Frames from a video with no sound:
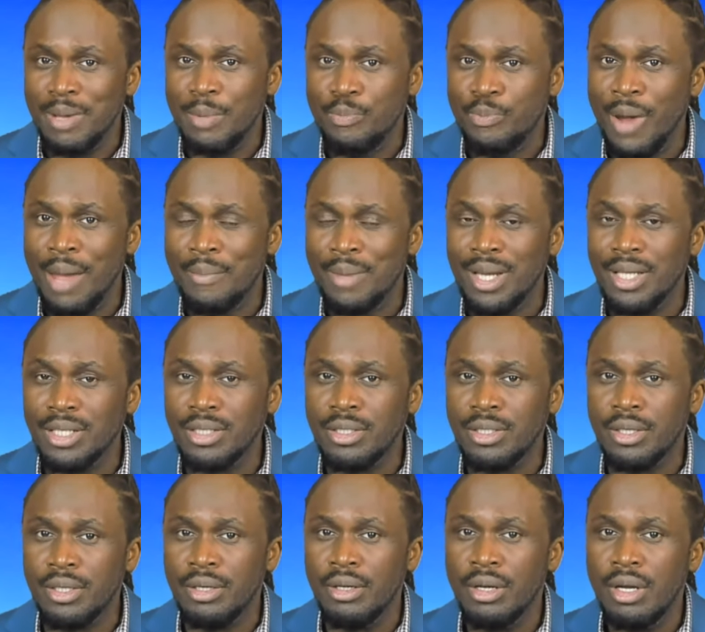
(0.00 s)
prime
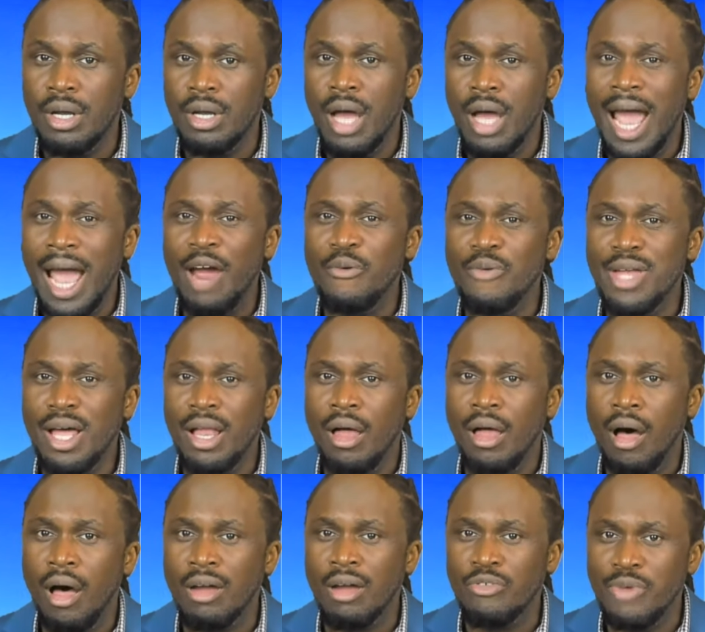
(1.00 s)
minister, Ariel
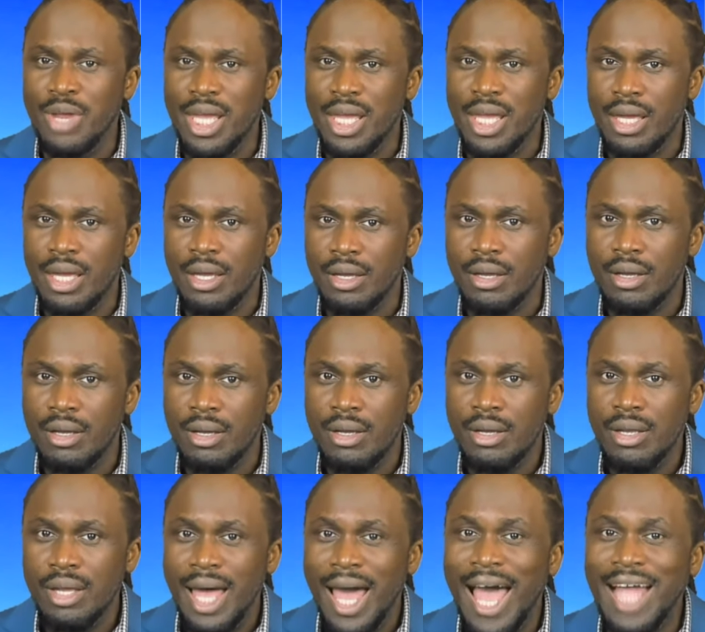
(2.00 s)
Henry,
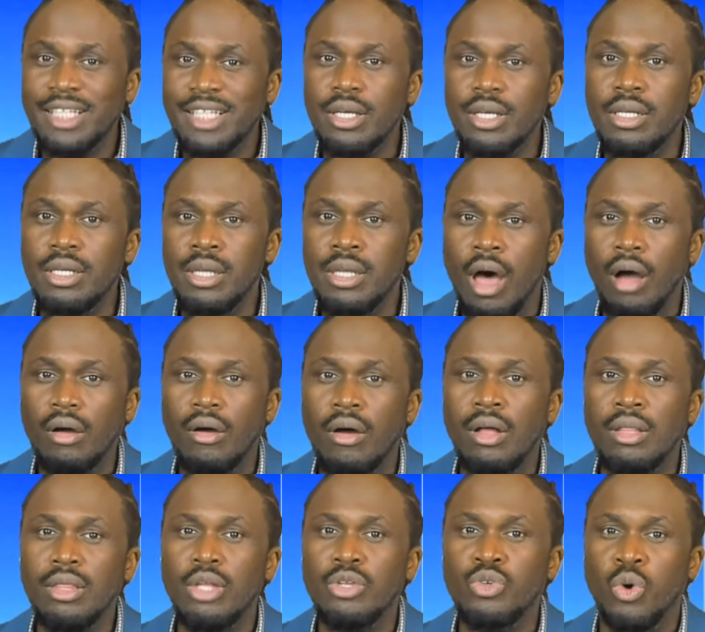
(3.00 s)
had to knock on
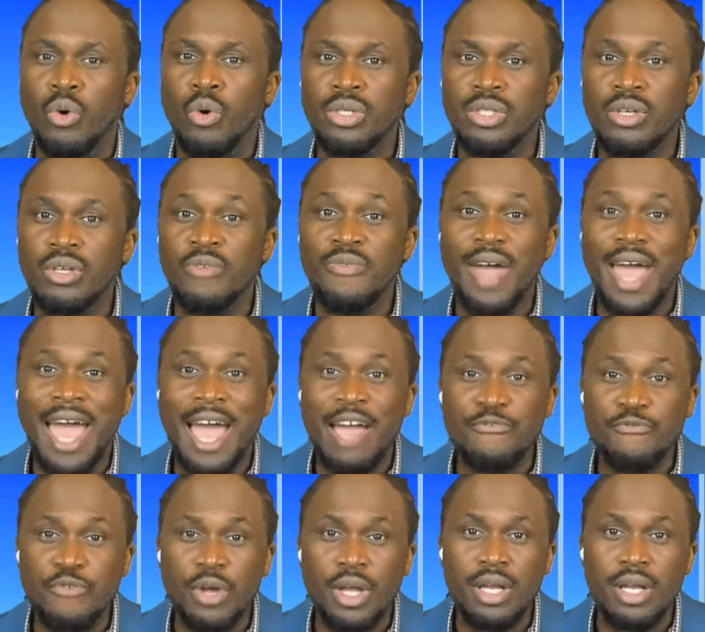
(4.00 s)
the doors of
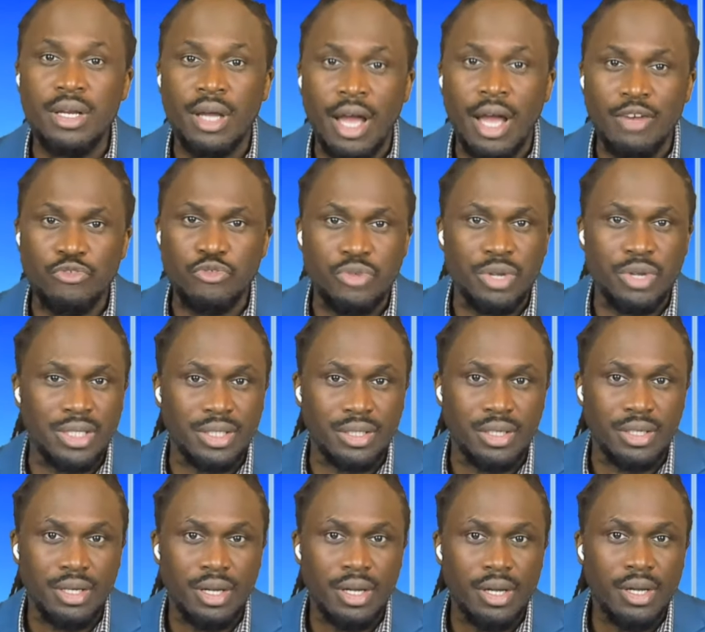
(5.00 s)
African countries
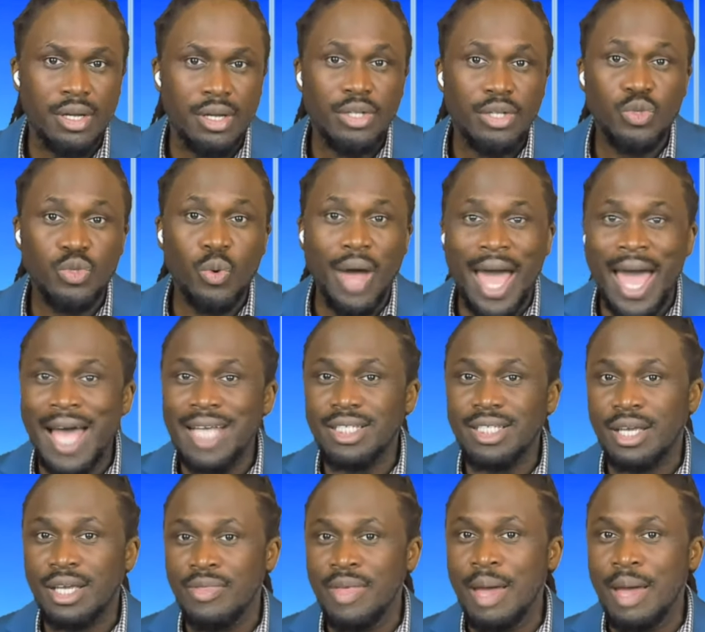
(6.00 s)
to ask
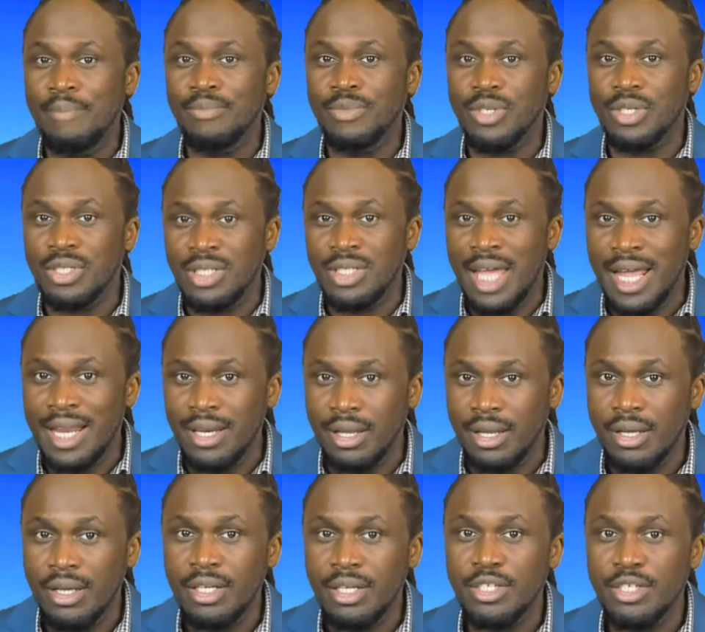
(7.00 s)
them to send
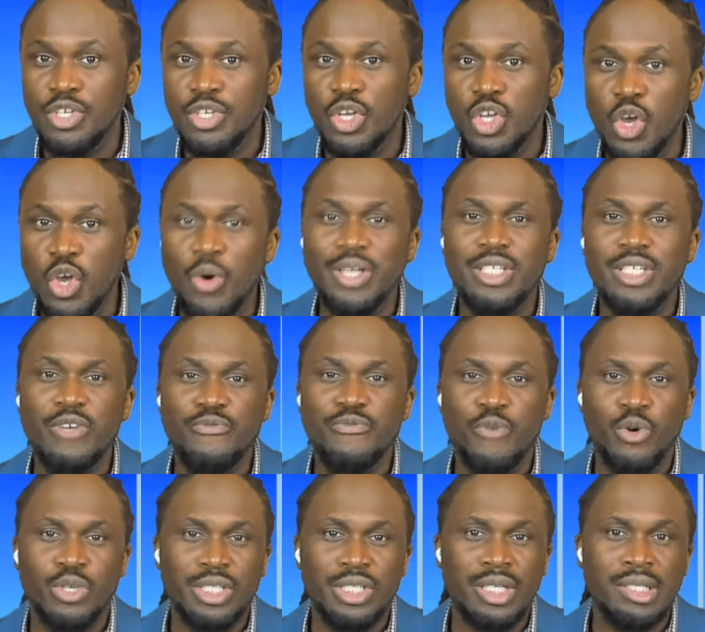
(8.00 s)
security
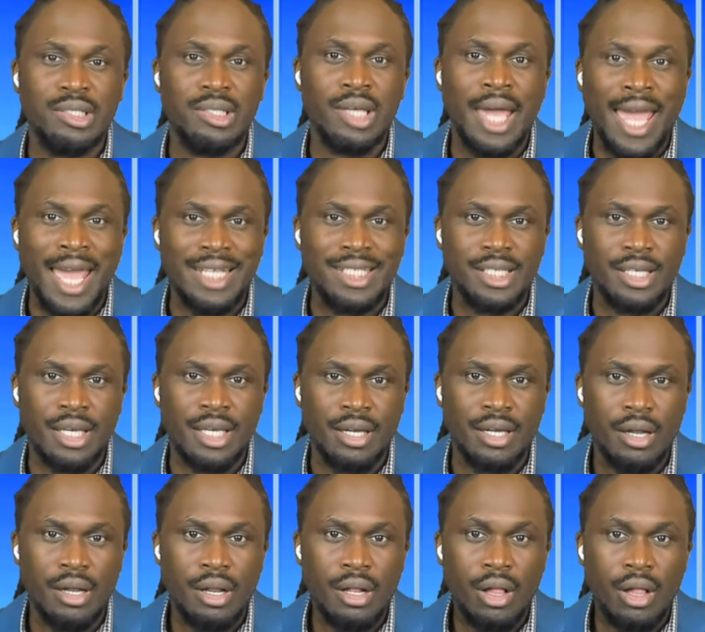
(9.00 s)
forces to Haiti
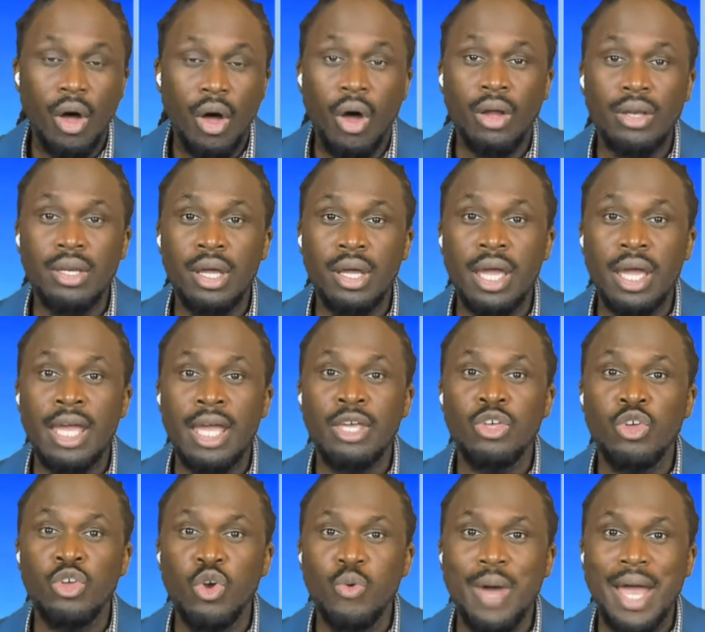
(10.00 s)
under a
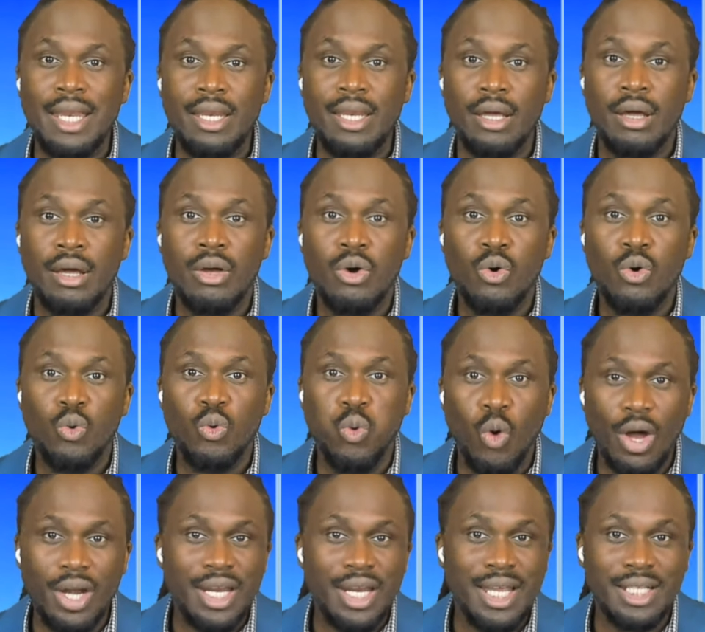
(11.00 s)
UN
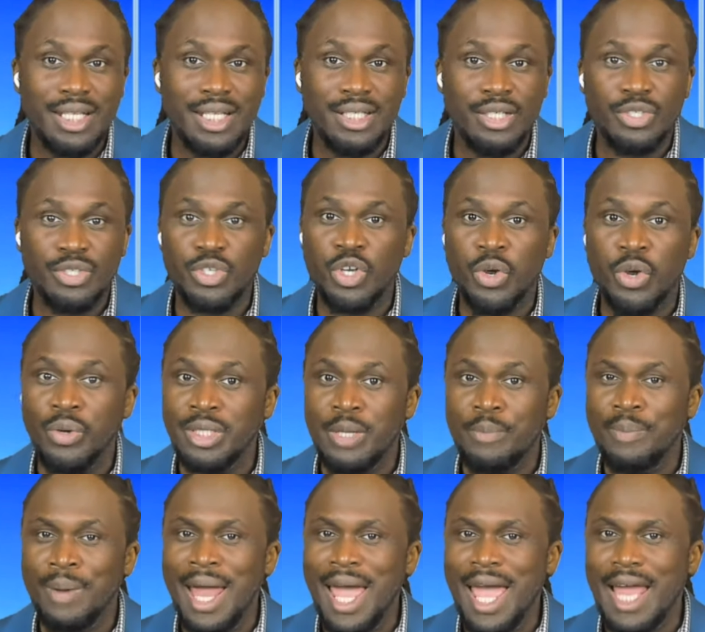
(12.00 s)
coordinated security
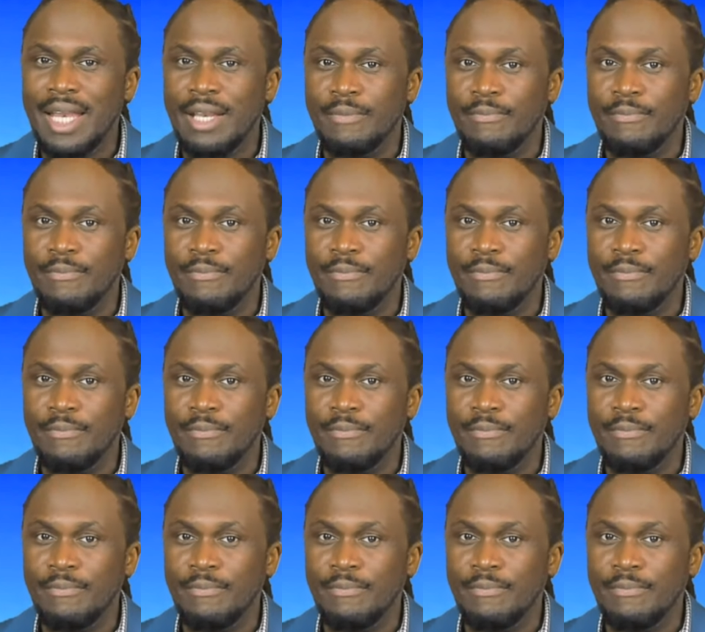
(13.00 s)
plan.